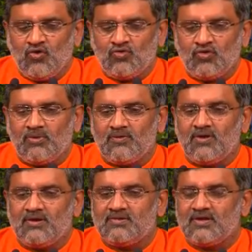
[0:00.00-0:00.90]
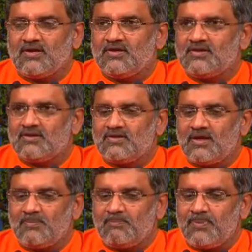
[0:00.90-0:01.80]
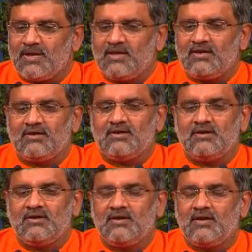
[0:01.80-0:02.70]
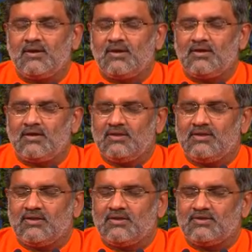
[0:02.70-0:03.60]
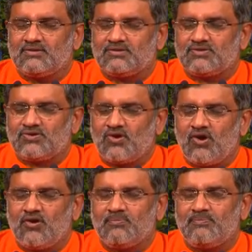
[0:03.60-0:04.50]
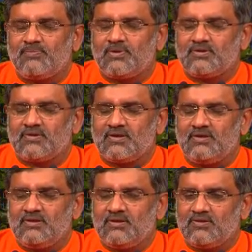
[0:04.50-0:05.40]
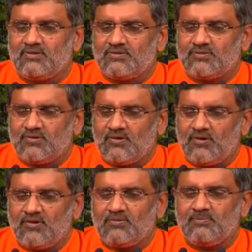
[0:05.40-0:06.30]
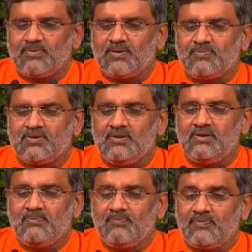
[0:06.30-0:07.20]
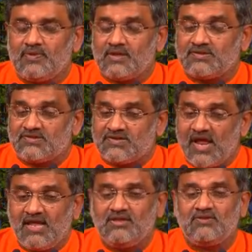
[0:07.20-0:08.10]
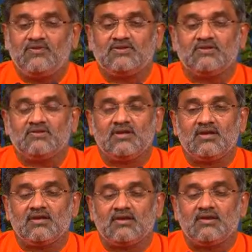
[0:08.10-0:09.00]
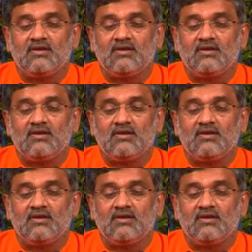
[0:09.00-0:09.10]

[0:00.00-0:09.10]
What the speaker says: So Bhagavan says that bala in the strong person, strong people, that strength which is there